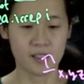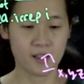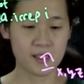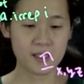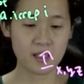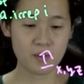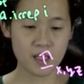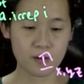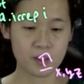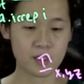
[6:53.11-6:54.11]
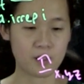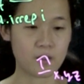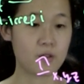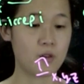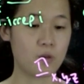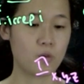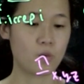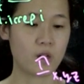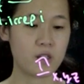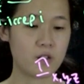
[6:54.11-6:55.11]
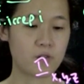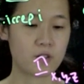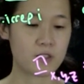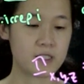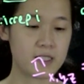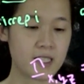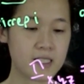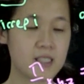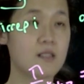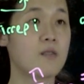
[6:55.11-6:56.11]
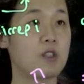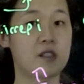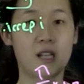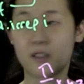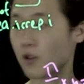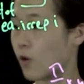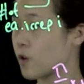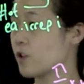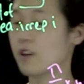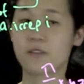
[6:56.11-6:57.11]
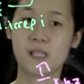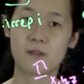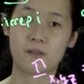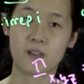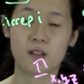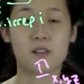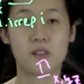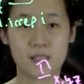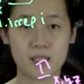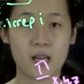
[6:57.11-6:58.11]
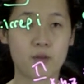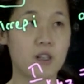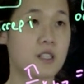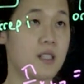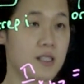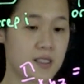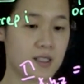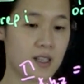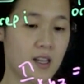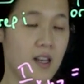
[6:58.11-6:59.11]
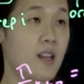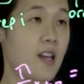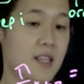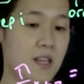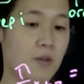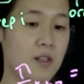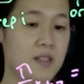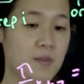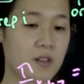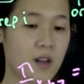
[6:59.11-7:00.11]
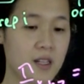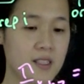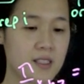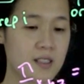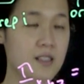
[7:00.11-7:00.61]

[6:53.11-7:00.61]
So this is going to be equal to 1 over 6, which is, again, the order of C3V. There are six operations. And then we're going to sum across.